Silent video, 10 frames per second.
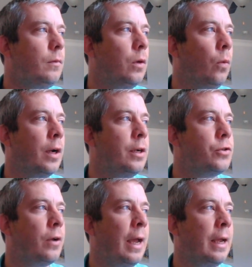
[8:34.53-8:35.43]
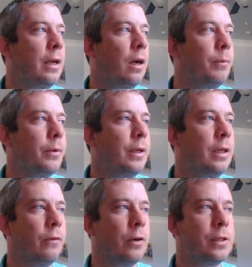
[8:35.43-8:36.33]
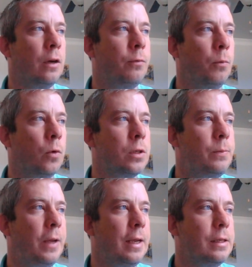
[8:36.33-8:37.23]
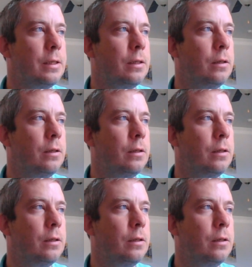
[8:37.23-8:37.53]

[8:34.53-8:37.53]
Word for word: we're going to drag it up, give ourselves more space,